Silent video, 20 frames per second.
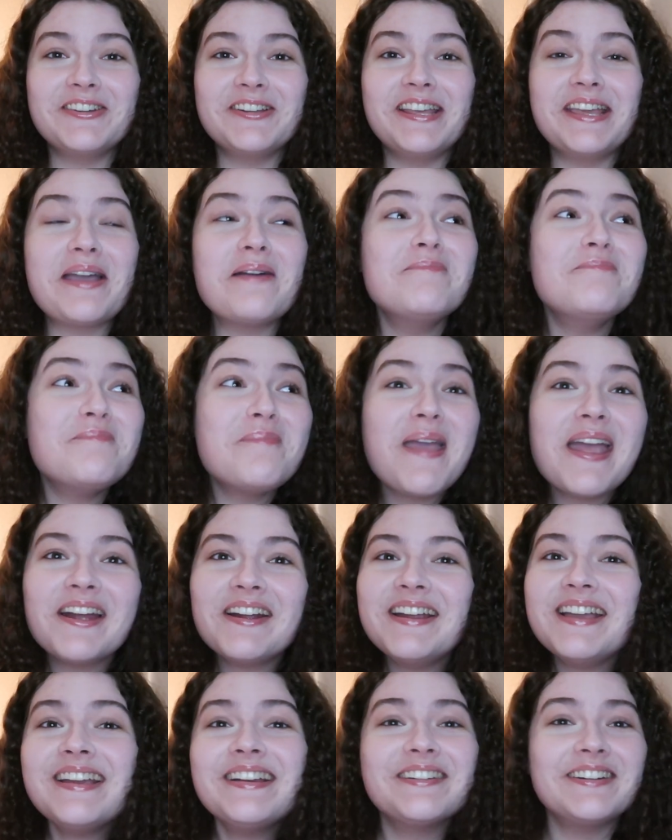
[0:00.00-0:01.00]
Cutie,
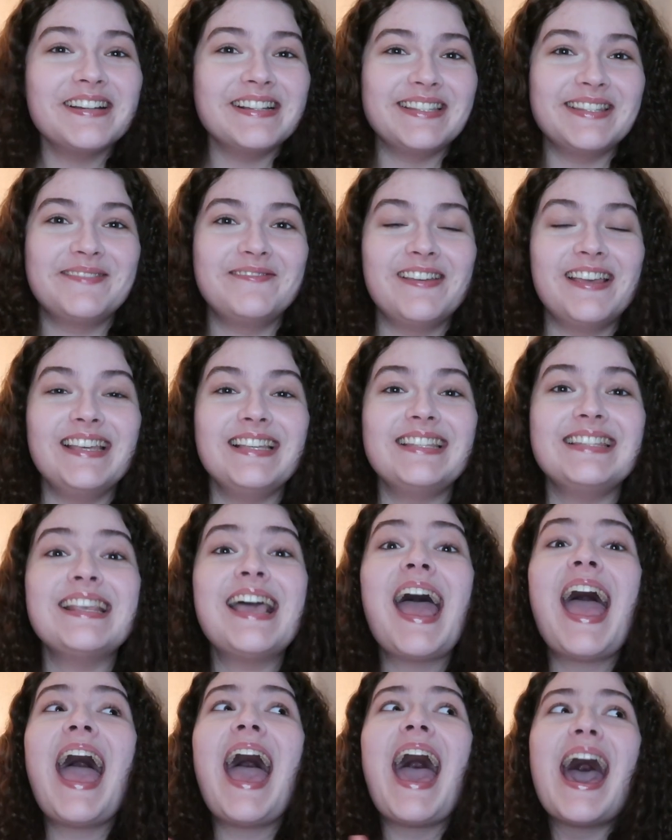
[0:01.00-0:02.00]
Merry Christmas,
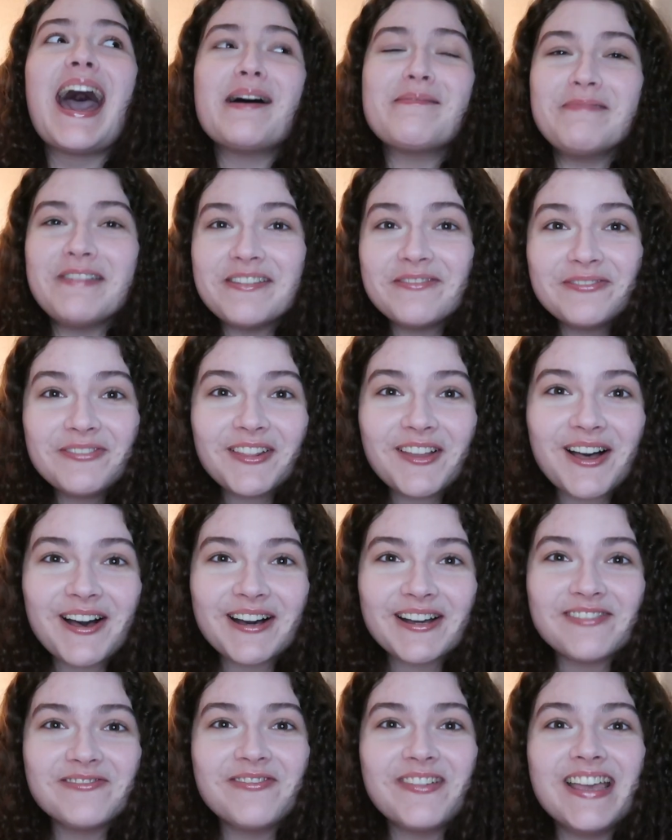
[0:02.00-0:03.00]
Happy
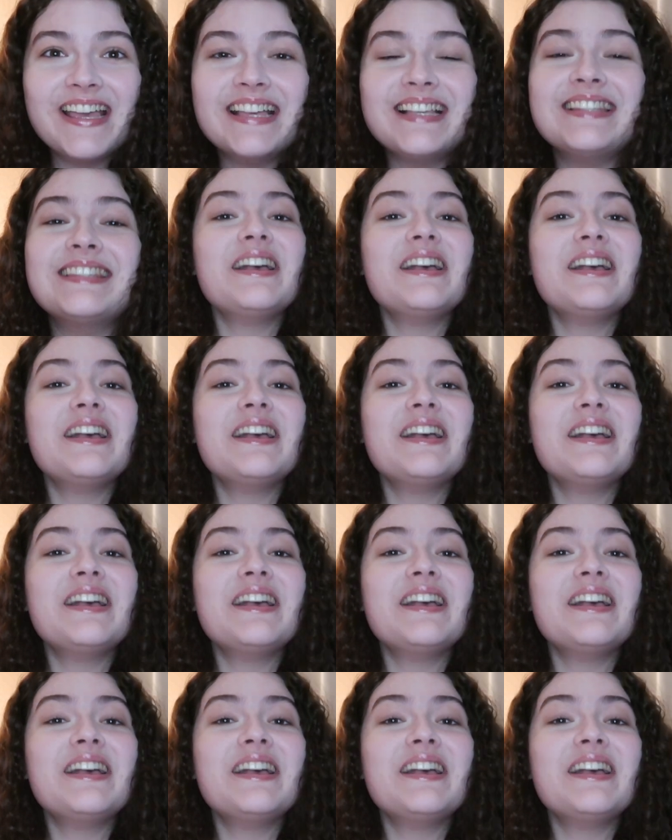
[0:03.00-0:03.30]
Vlogmas.